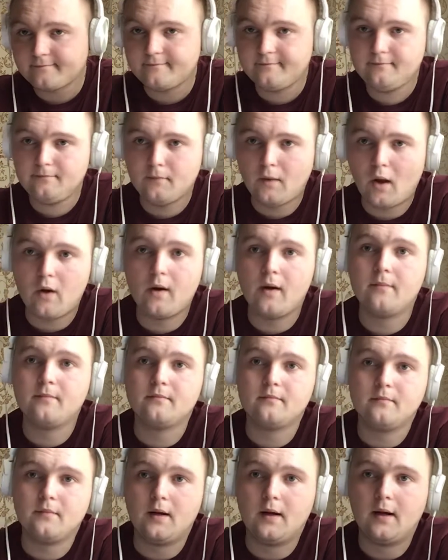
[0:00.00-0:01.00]
now
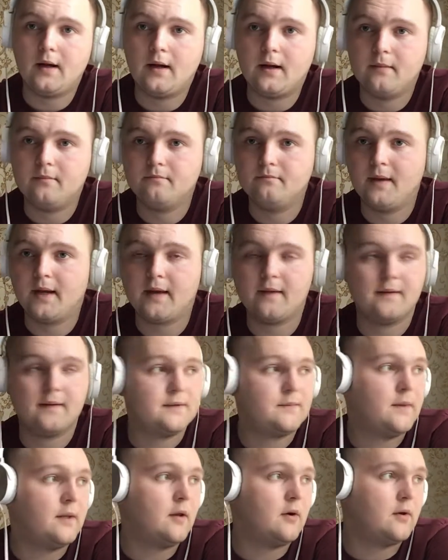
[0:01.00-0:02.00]
I'm making
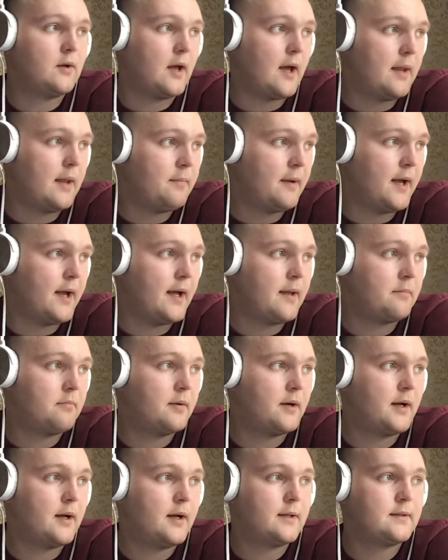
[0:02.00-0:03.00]
this video on iPad,
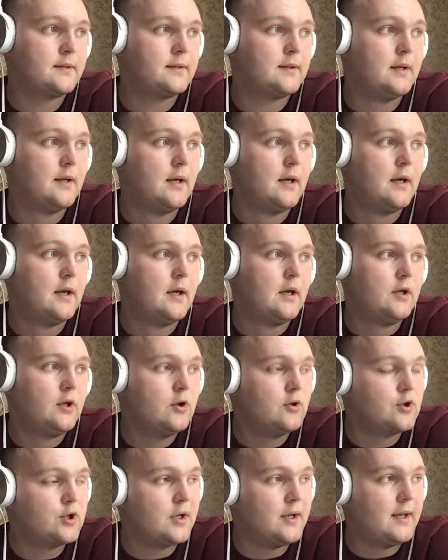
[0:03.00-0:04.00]
but
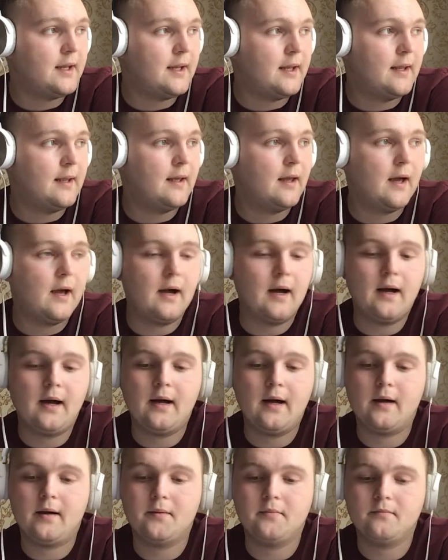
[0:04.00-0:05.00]
usually
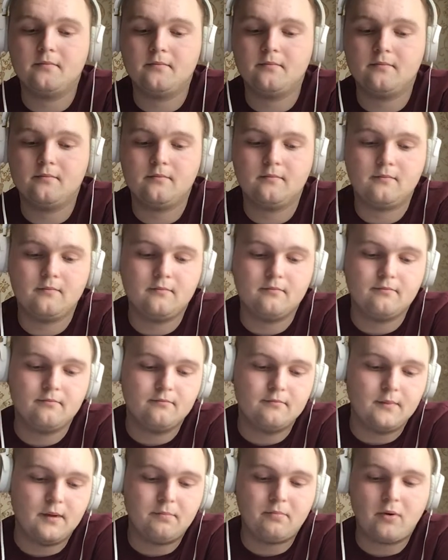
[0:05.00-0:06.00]

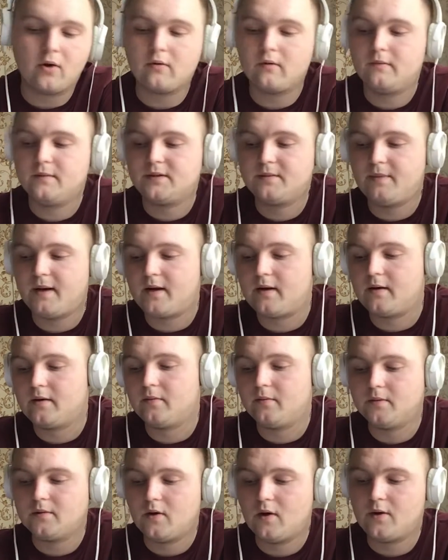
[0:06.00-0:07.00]
the program is better
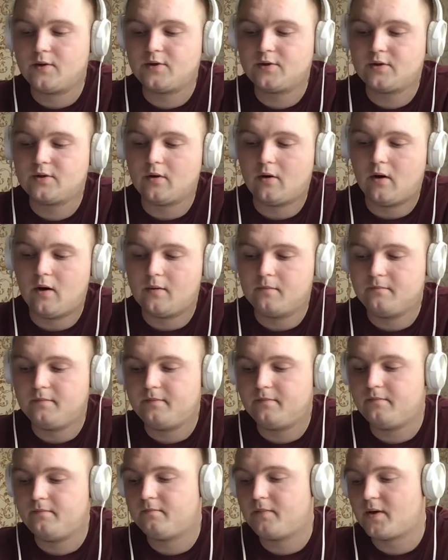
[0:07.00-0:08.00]
to be launched on
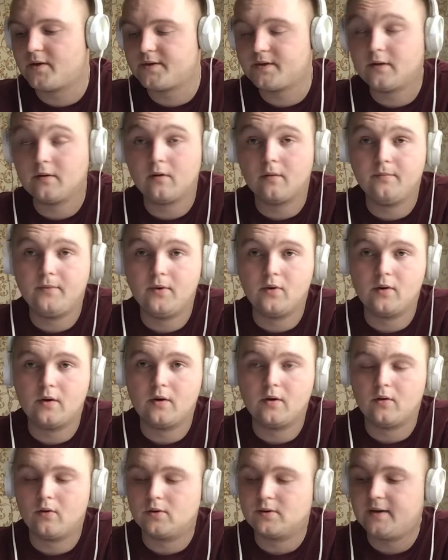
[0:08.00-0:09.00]
personal
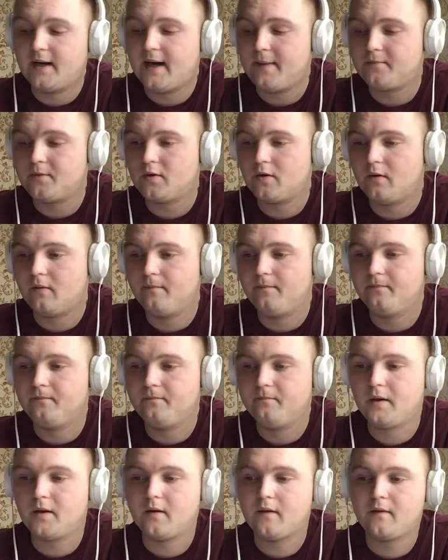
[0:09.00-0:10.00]
computer or laptop
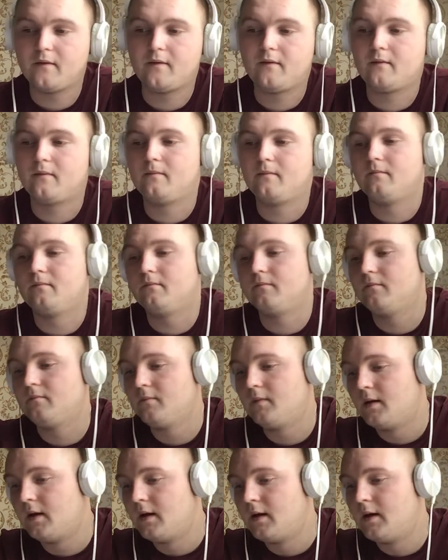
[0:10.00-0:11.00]
because
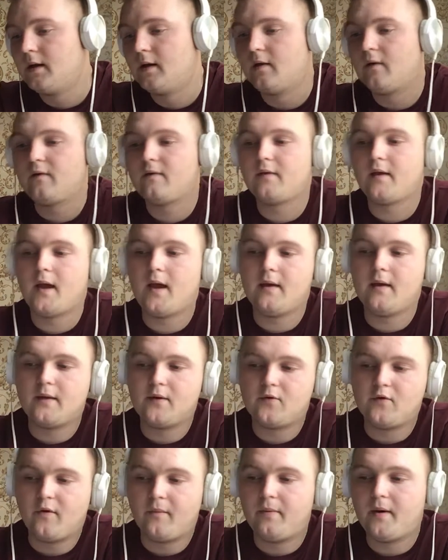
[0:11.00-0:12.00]
say the
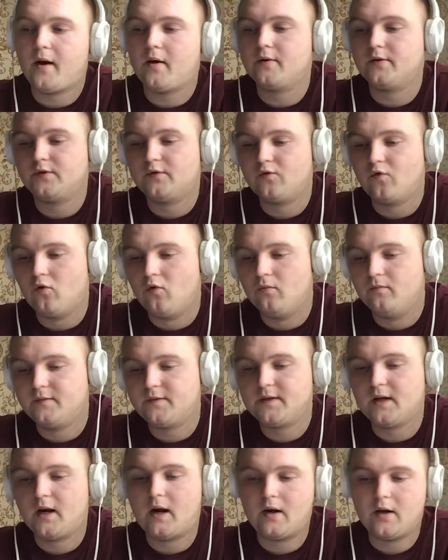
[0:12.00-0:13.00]
dropouts
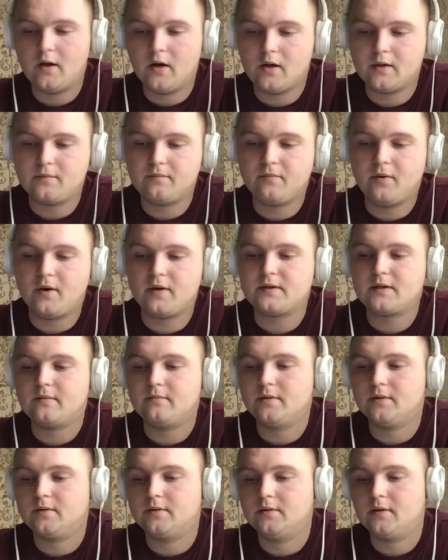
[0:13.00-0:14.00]
rooms are not
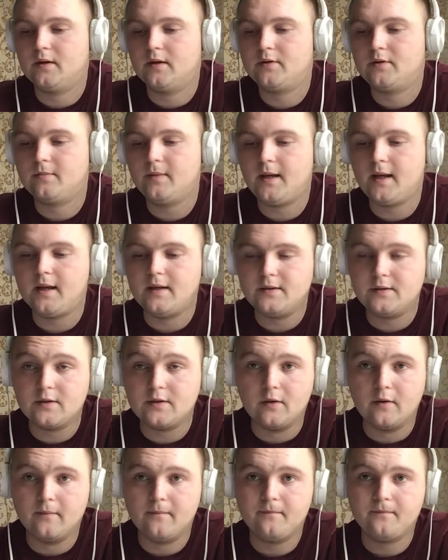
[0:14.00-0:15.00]
possible to be into